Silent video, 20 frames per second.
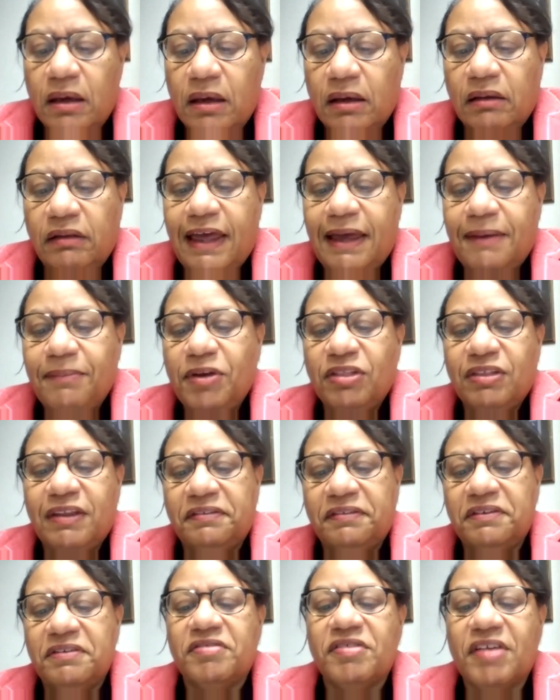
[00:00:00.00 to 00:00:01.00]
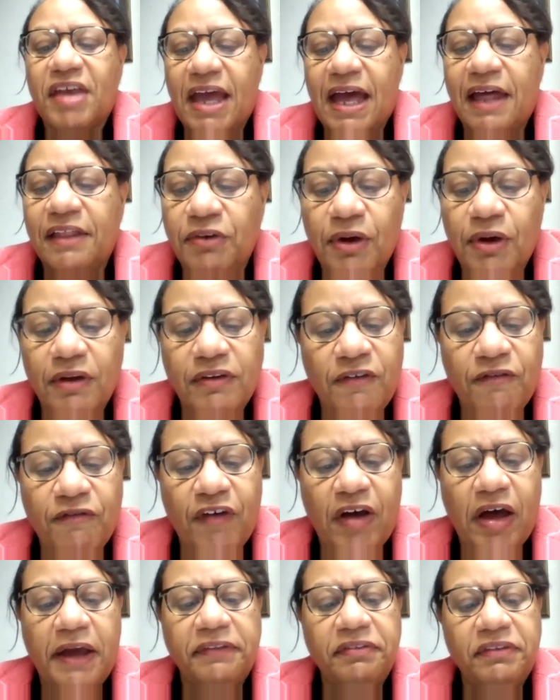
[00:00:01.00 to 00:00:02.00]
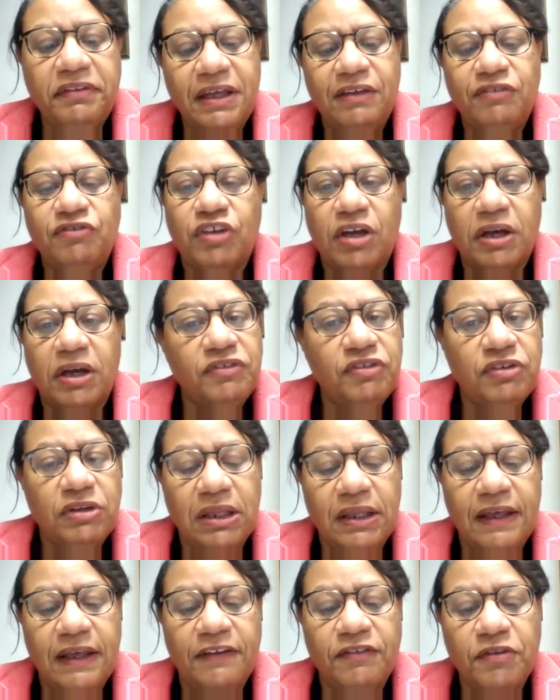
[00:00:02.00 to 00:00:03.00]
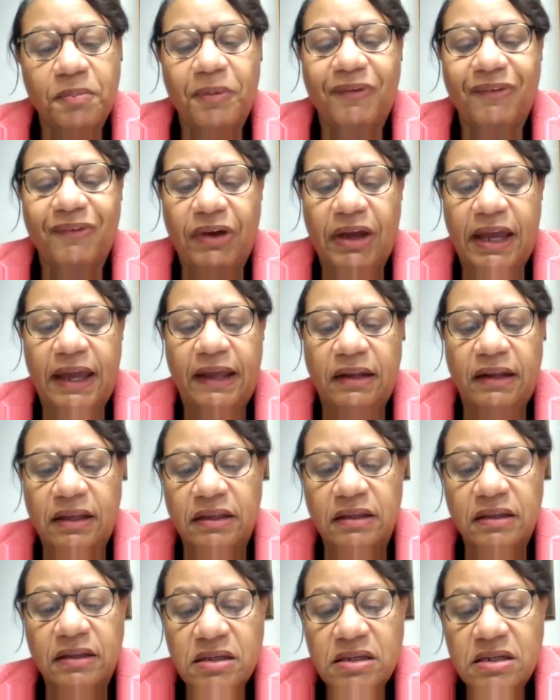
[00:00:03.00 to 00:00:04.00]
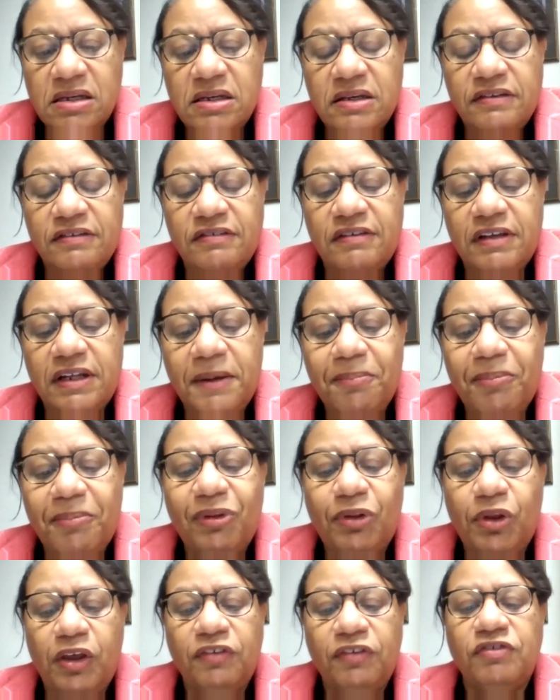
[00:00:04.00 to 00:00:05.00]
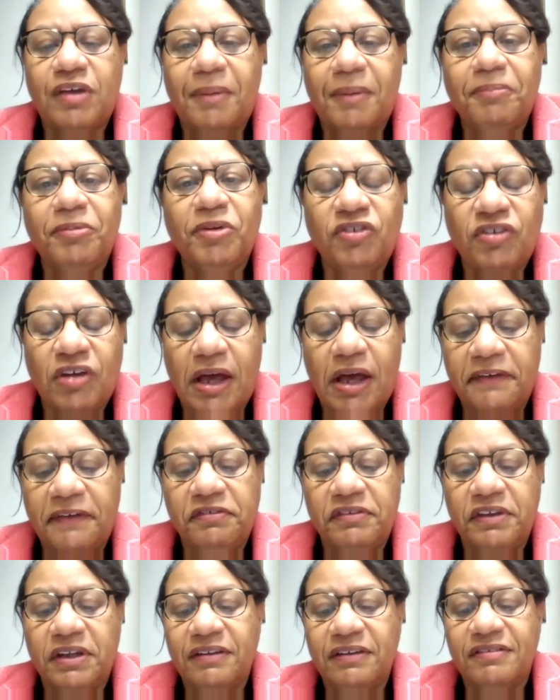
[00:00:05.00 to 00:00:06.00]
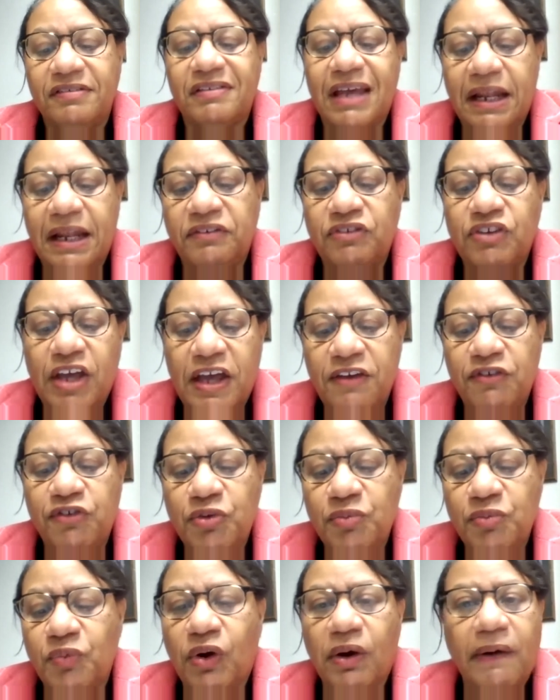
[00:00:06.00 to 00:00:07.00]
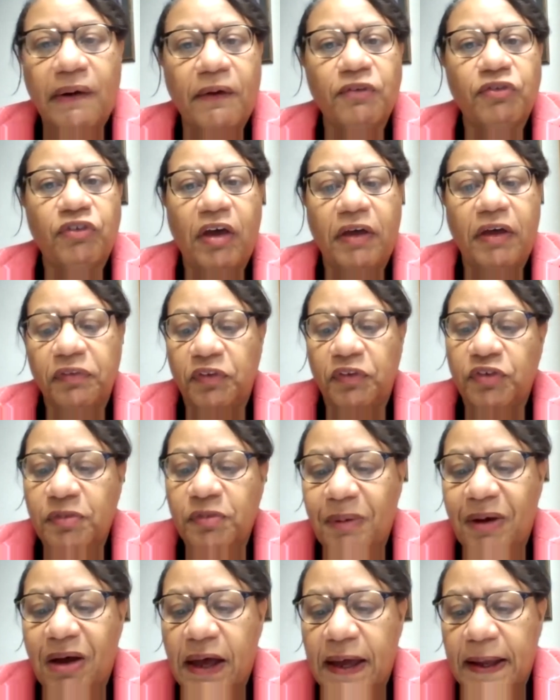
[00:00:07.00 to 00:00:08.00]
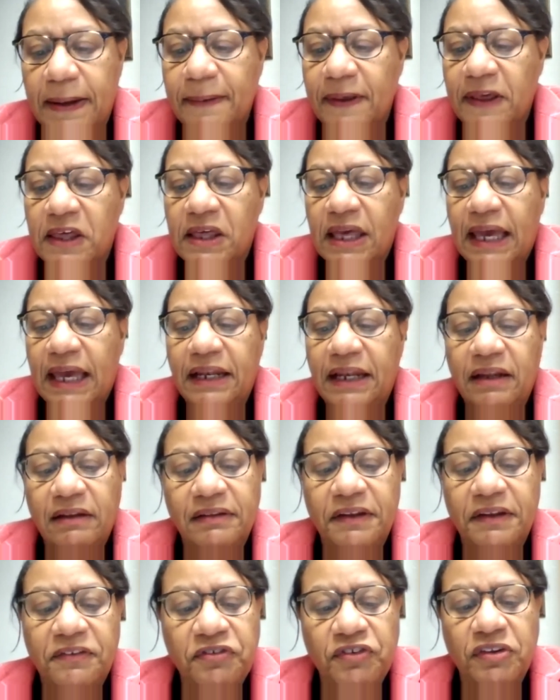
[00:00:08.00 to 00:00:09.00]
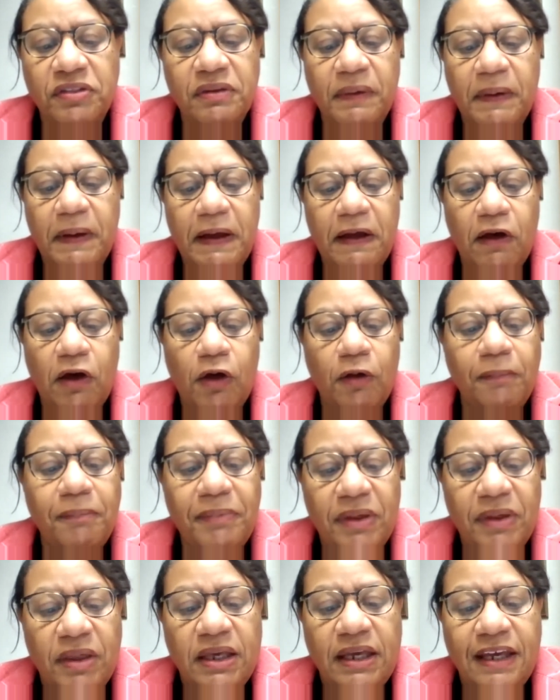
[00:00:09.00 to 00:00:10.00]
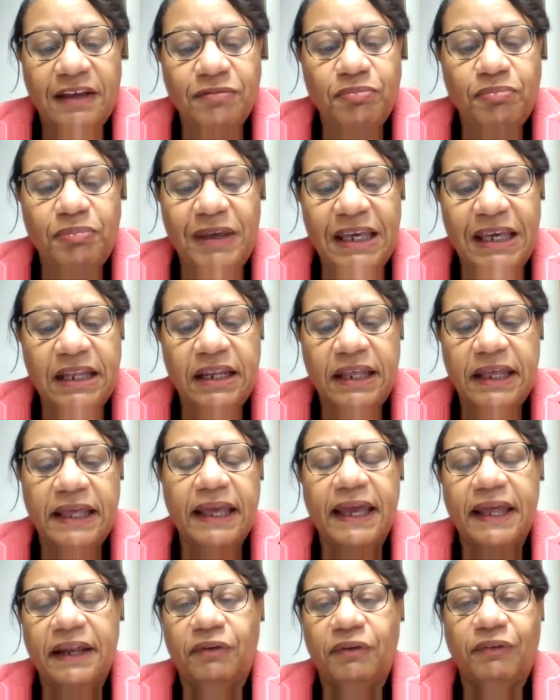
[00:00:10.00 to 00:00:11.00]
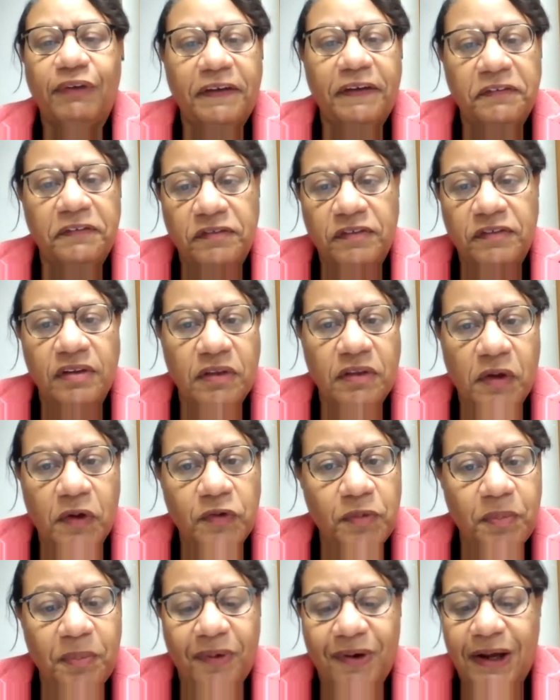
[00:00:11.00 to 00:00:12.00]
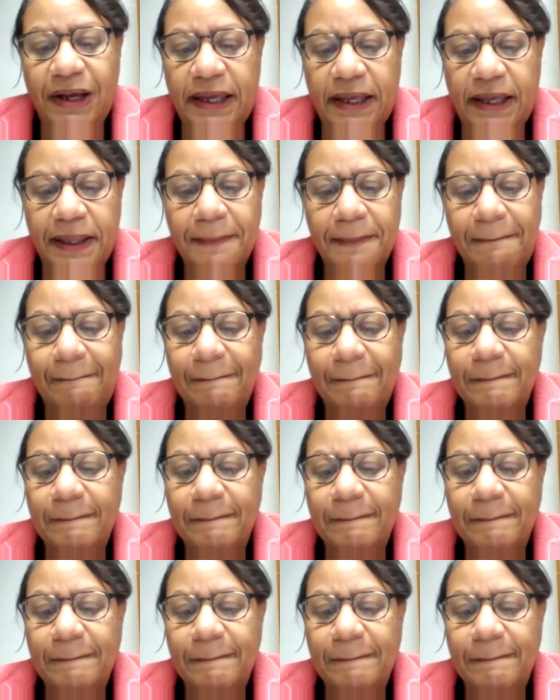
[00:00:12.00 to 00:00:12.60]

Claiming that this gathering defied the injunction against parading, city police deputized city sanitation workers on the spot and enlisted their help in beating and arresting those praying.